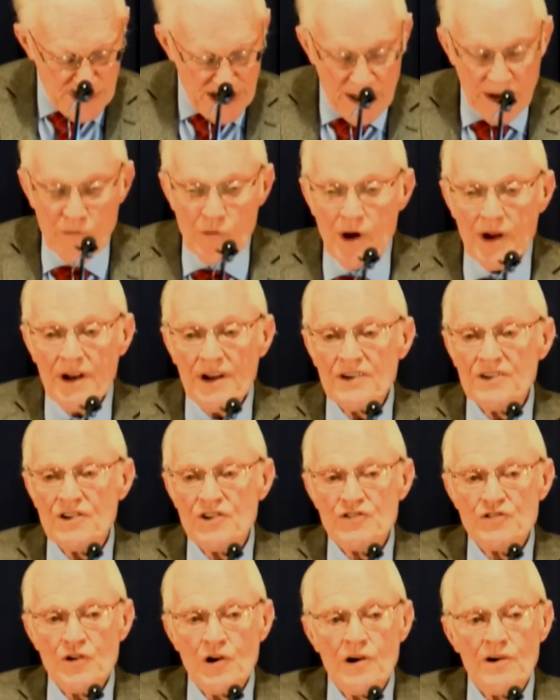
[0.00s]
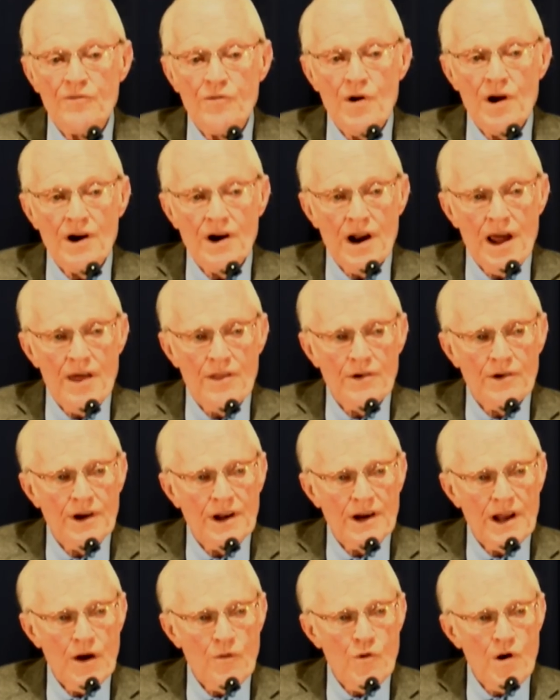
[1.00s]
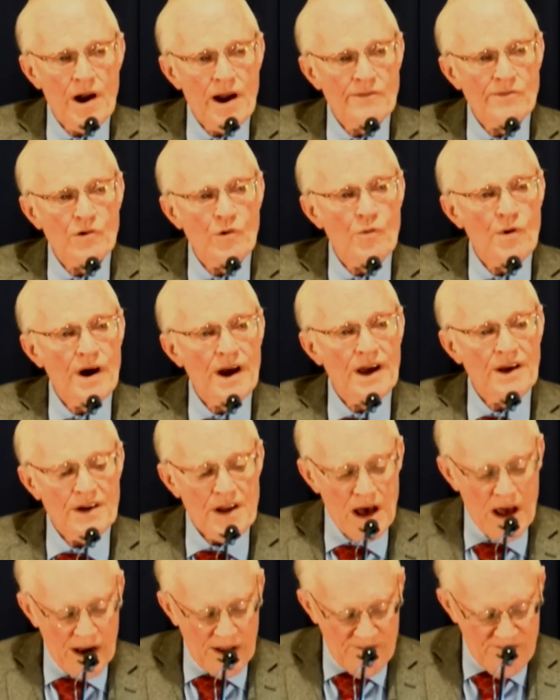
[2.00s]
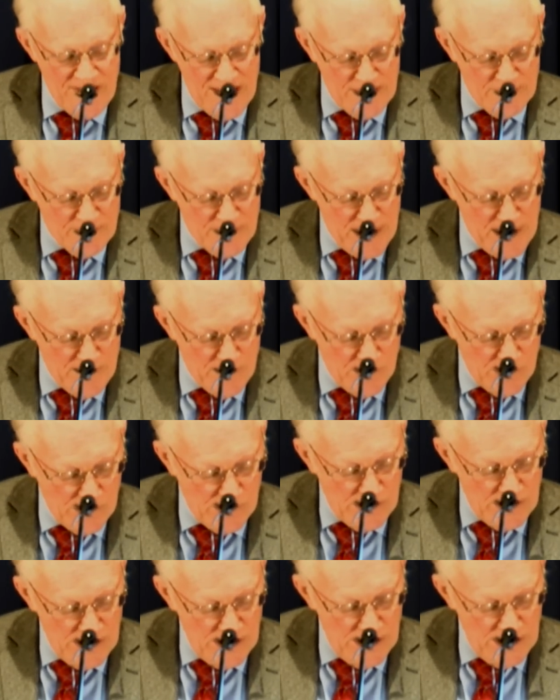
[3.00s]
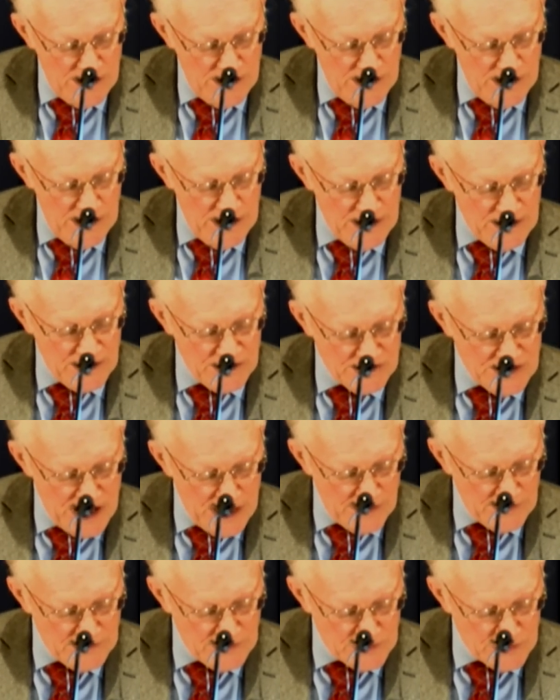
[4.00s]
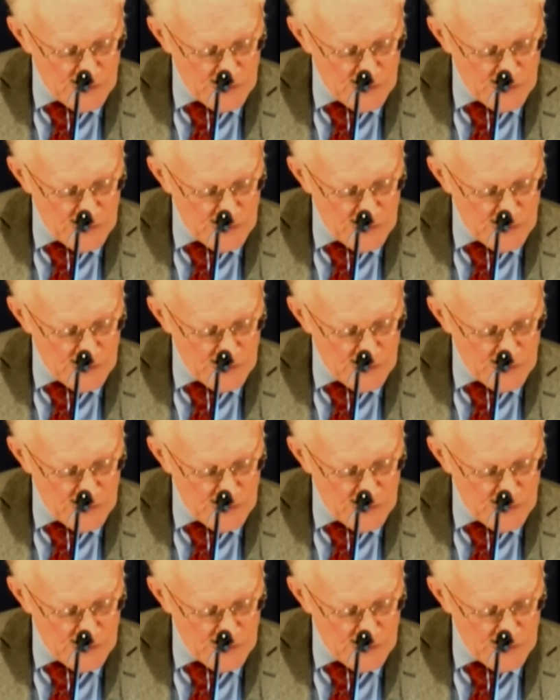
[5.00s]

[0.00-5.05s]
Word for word: being willing to serve one another in whatever way and not offend people. And he's telling the